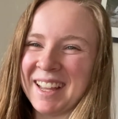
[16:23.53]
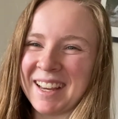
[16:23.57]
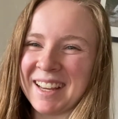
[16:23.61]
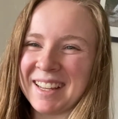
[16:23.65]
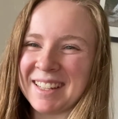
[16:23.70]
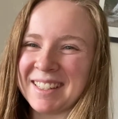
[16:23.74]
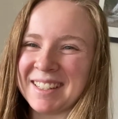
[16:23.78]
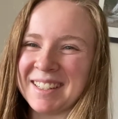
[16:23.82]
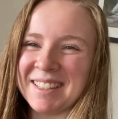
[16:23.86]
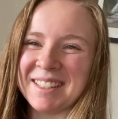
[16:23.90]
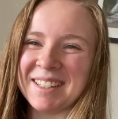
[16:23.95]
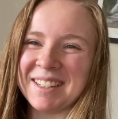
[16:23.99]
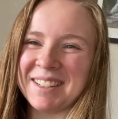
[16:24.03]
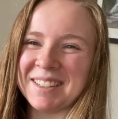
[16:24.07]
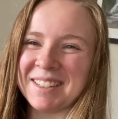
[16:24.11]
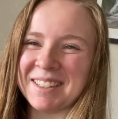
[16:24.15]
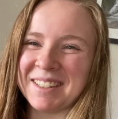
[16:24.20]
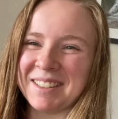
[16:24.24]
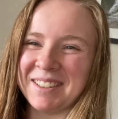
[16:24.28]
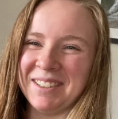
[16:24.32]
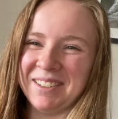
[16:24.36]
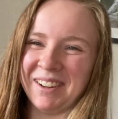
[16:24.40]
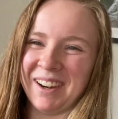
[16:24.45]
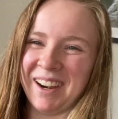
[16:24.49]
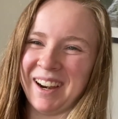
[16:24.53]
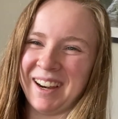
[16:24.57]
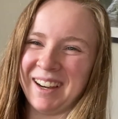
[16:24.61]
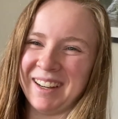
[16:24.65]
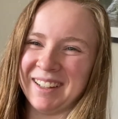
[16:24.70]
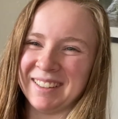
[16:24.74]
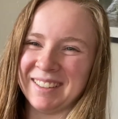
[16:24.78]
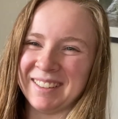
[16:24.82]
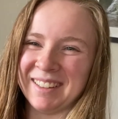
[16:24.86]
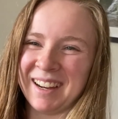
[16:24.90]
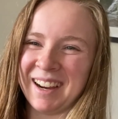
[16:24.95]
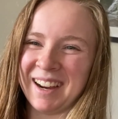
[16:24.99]
Isn't adulthood
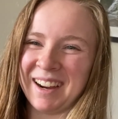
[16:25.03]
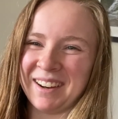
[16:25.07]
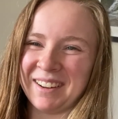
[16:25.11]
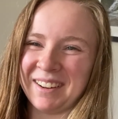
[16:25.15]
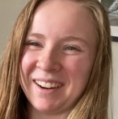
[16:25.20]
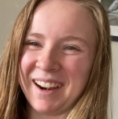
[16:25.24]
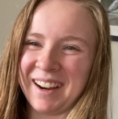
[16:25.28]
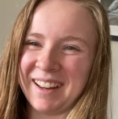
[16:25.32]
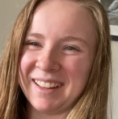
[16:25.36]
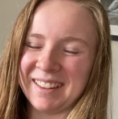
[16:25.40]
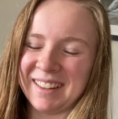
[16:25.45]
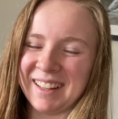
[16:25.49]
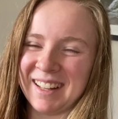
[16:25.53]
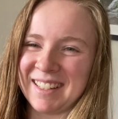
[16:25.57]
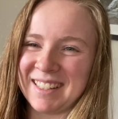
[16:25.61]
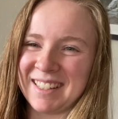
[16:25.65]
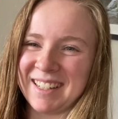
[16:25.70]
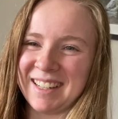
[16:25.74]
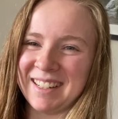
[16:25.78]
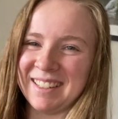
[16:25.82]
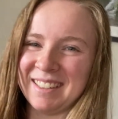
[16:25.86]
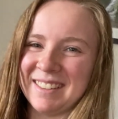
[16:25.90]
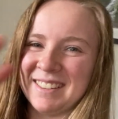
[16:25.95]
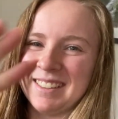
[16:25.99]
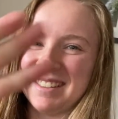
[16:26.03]
great? All right, let's eat.